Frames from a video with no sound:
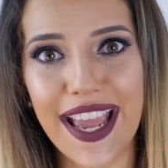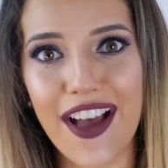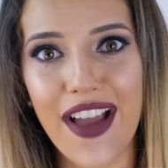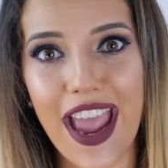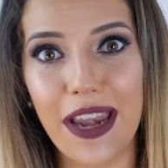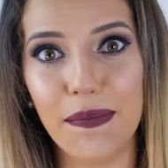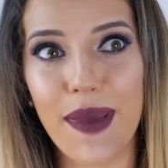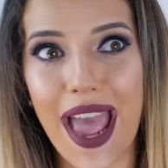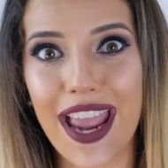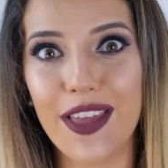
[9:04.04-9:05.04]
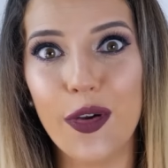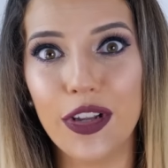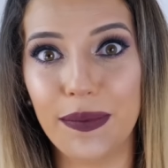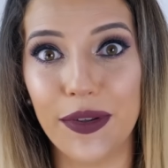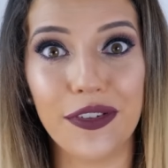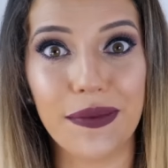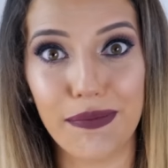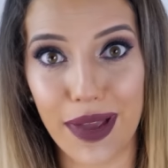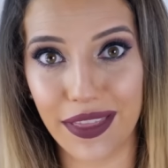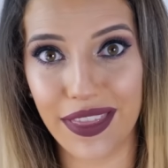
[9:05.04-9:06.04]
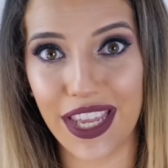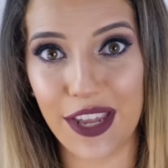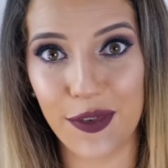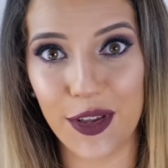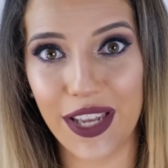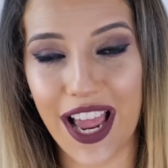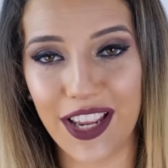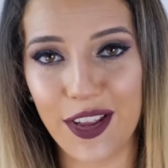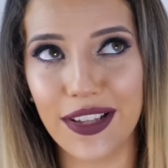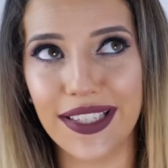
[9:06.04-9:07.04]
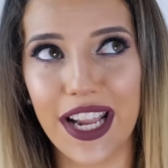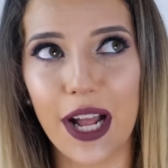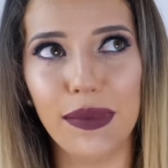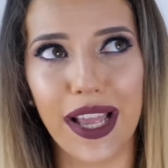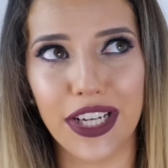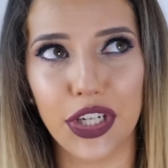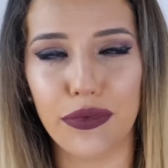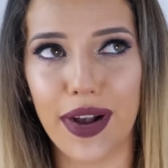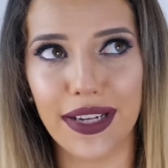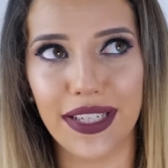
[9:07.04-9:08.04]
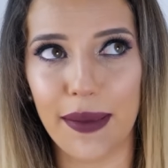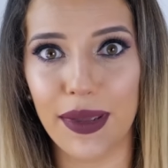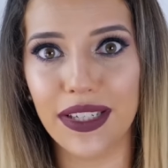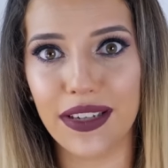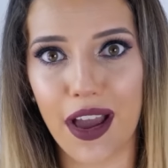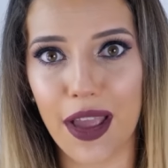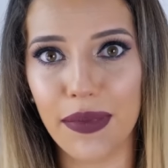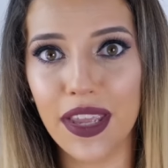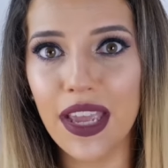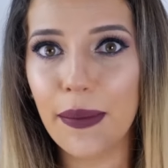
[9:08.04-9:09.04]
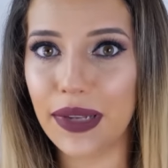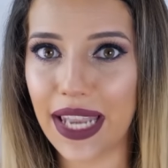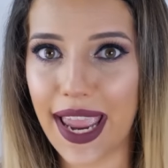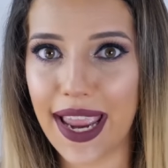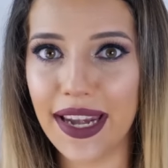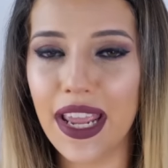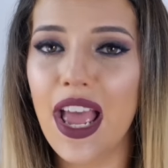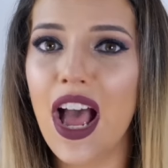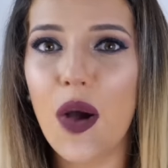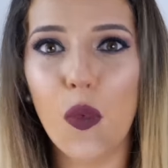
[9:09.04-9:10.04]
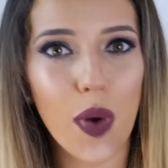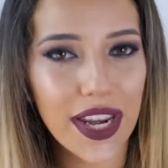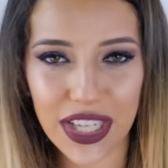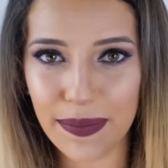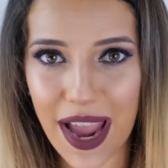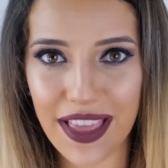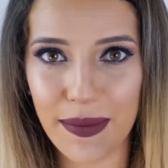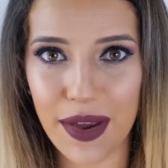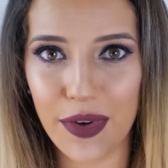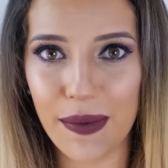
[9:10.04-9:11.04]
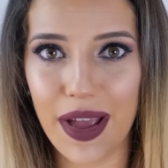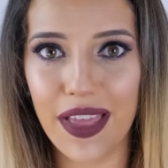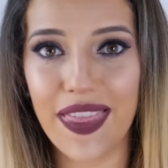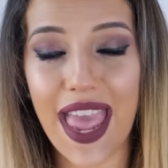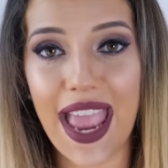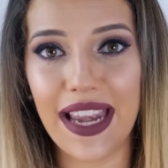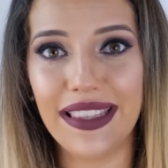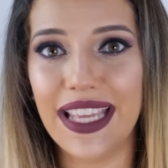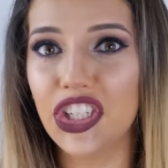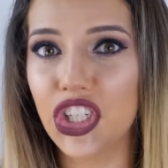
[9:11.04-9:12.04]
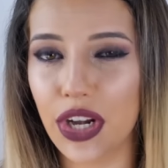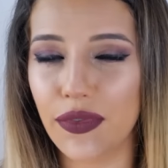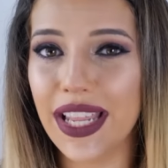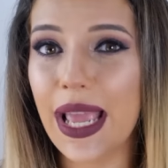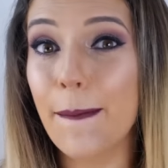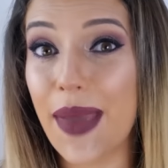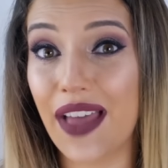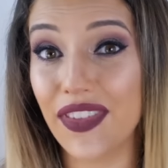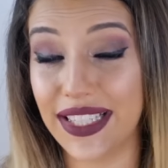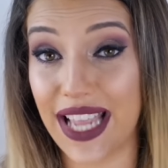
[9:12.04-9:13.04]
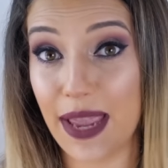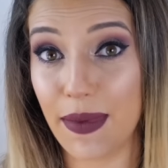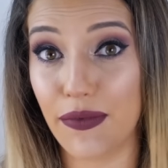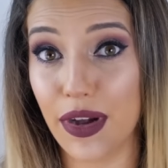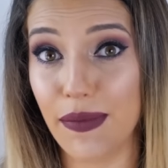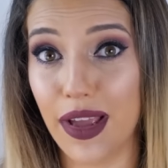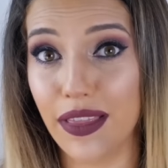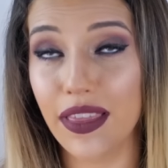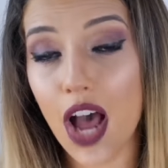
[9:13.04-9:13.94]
now and pay those bills monthly if you like. You can set up like a direct debit type plan. We just pay them every month and they're generally about the same every month.